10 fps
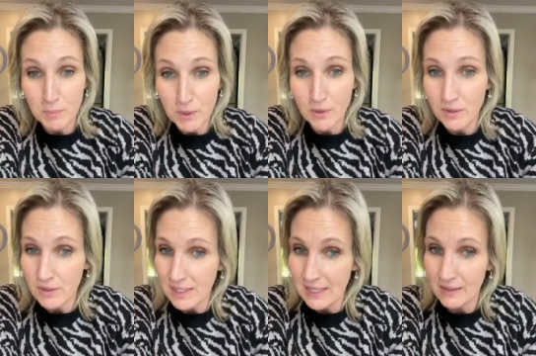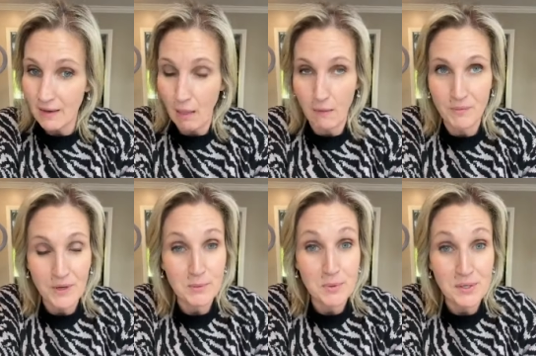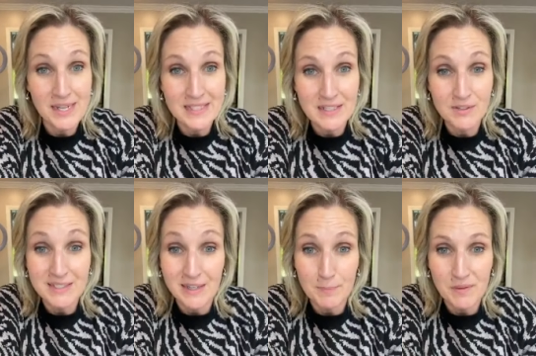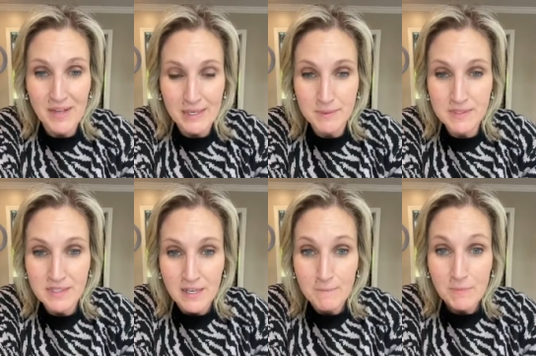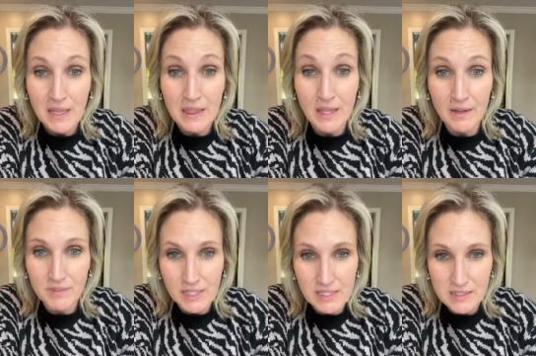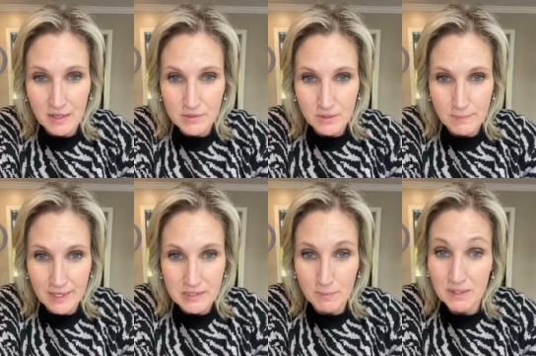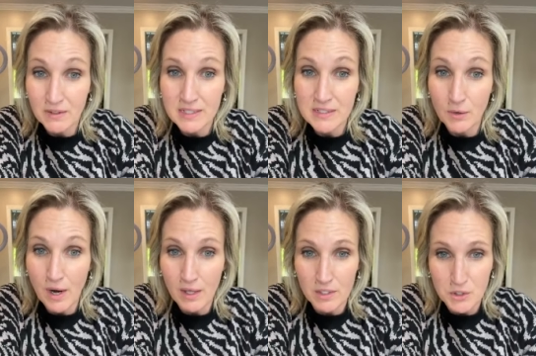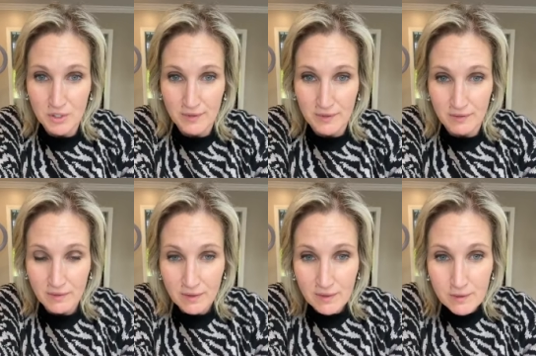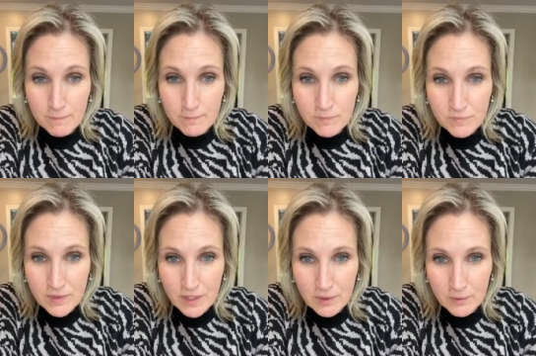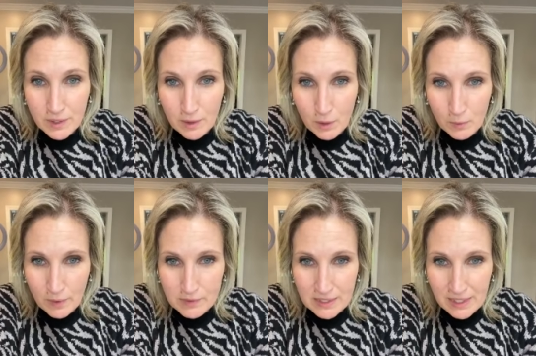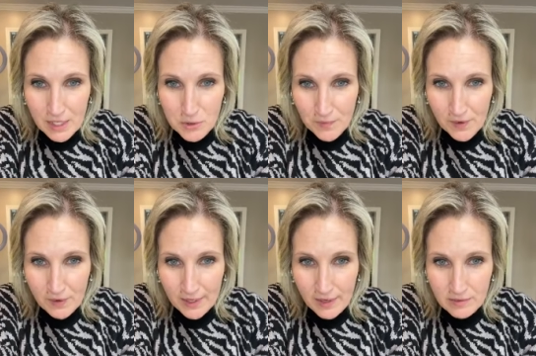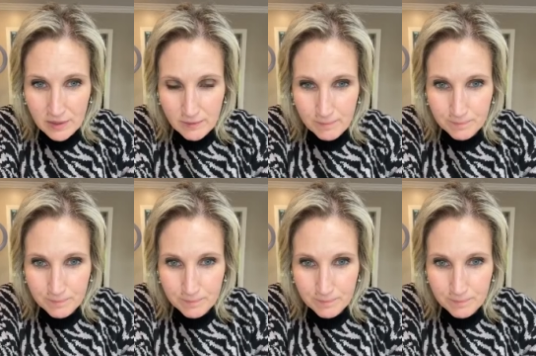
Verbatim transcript: therapeutic ketones and a couple of vitamins. I love the ketones. They're amazing, but there is no collagen in there. Oh, no, Rosalie, did you figure it out?